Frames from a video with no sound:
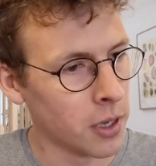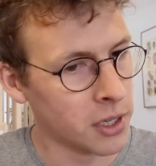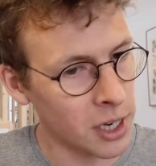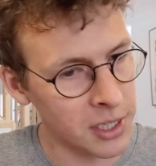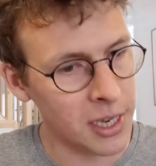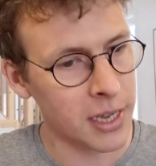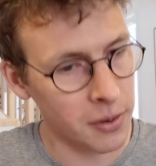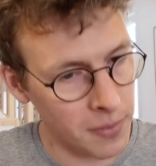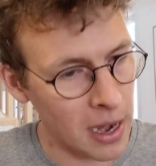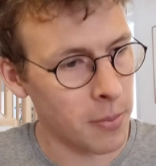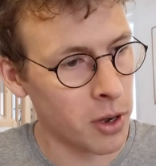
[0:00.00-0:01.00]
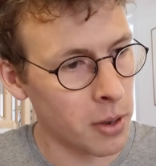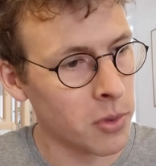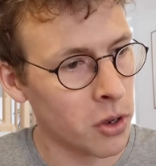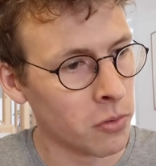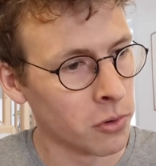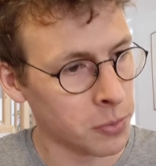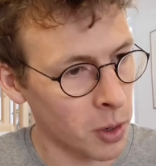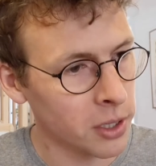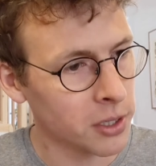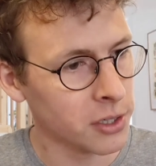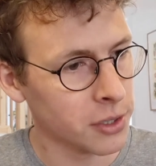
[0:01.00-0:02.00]
Does it develop an immune
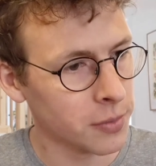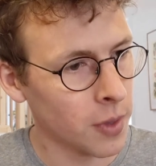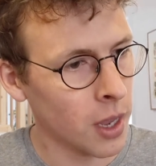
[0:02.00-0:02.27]
response?